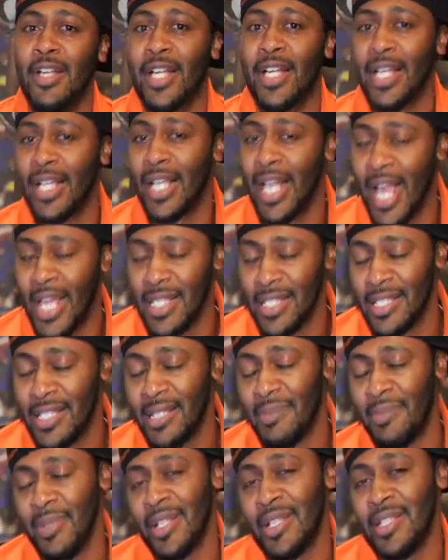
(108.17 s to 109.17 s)
classes
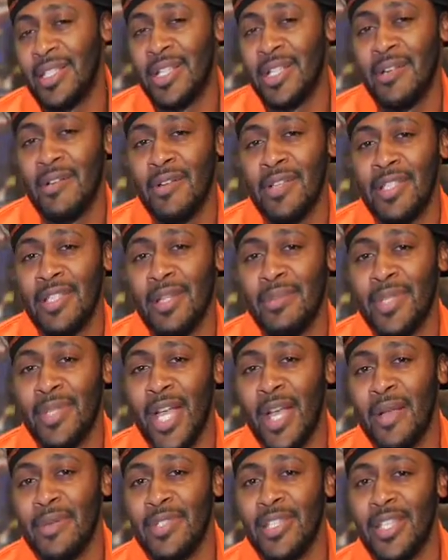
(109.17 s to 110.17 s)
in military,
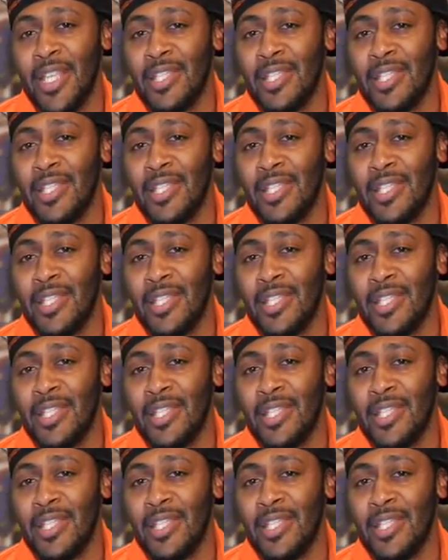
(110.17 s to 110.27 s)
sometimes